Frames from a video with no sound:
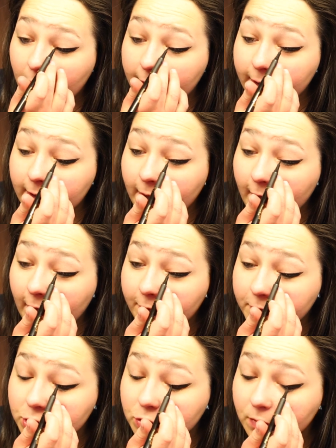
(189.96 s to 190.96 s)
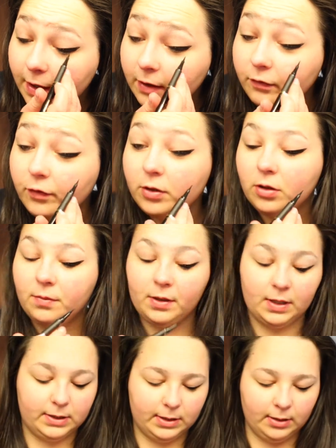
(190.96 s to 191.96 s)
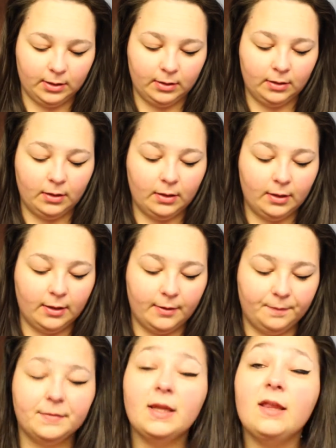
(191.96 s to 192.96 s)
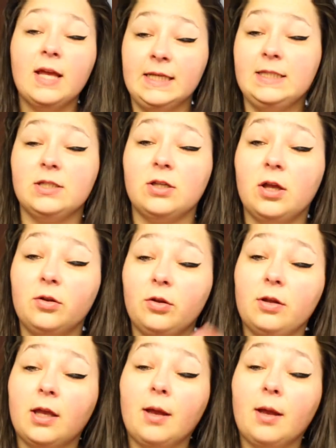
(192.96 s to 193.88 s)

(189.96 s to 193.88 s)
And then I have a trick for you because this is gonna look